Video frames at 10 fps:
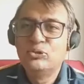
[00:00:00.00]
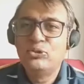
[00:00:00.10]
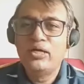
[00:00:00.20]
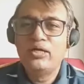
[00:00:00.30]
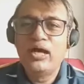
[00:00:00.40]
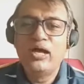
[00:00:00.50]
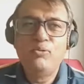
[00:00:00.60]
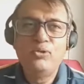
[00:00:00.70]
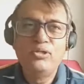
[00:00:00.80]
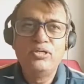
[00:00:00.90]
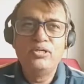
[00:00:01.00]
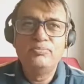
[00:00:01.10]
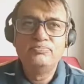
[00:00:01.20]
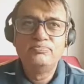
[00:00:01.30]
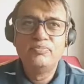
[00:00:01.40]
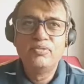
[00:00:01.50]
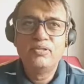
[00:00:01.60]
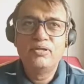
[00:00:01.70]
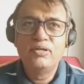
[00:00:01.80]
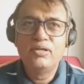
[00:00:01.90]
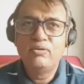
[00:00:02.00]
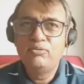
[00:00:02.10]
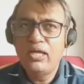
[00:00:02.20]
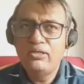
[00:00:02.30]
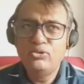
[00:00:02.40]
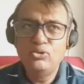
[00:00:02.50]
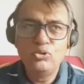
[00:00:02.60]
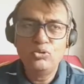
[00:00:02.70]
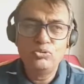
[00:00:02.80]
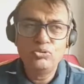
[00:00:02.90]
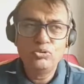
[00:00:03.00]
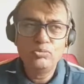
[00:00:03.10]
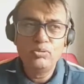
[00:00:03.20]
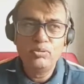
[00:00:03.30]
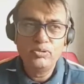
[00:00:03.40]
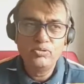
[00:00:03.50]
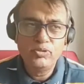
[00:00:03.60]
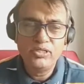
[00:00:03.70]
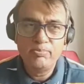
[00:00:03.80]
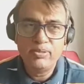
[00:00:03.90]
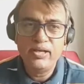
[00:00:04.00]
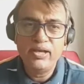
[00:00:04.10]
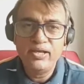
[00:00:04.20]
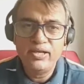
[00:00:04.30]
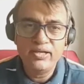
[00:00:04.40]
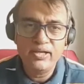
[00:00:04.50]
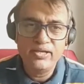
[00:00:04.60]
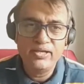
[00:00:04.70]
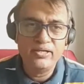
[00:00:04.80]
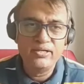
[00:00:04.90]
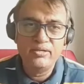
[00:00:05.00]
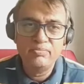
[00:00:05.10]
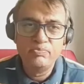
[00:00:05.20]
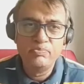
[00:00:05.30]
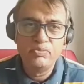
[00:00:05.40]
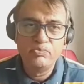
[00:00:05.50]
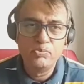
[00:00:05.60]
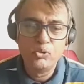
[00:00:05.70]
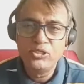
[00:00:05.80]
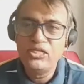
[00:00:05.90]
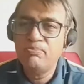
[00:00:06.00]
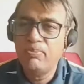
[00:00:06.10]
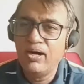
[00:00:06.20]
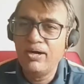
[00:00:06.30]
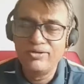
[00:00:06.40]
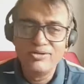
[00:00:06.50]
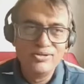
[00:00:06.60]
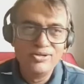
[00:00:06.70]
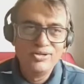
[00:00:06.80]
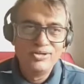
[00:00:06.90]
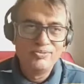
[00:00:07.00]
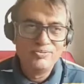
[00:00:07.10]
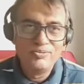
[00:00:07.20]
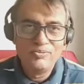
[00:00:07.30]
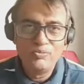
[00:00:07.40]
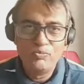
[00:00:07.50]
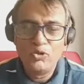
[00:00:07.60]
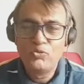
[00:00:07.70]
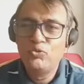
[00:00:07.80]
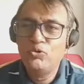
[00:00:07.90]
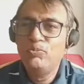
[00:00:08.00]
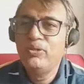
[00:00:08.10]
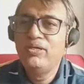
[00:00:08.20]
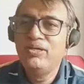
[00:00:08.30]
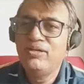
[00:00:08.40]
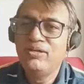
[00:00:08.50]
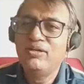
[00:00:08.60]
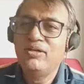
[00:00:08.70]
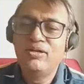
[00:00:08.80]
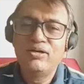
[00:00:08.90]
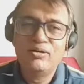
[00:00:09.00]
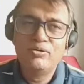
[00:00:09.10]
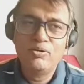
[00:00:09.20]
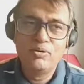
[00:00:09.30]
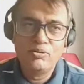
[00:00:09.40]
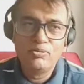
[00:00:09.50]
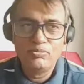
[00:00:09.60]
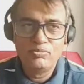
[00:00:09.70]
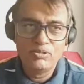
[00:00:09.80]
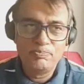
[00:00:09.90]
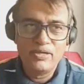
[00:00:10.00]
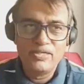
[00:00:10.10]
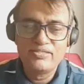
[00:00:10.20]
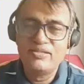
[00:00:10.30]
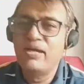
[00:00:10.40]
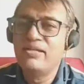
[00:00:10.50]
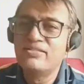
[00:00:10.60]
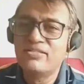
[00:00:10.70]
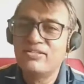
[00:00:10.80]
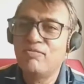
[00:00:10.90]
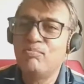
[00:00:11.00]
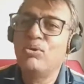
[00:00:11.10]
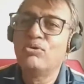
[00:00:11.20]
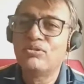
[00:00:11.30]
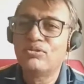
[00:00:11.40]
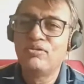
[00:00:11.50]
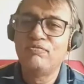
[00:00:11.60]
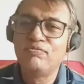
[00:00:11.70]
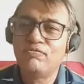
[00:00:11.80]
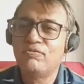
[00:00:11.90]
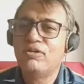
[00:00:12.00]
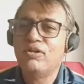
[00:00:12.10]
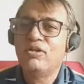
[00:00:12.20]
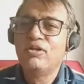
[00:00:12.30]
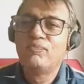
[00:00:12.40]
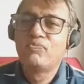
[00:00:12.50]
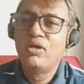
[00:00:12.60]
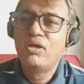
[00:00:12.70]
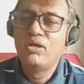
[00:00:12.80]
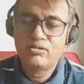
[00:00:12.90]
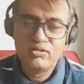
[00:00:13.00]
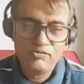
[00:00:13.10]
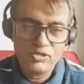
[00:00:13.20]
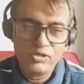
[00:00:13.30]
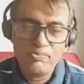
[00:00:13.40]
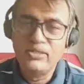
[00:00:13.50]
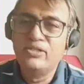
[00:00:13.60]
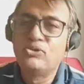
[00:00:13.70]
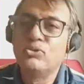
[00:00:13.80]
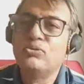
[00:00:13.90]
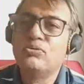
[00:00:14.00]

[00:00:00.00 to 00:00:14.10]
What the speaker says: So I would like to know between a banana and a protein bar, what would be the plus and minuses of both if you compare the two.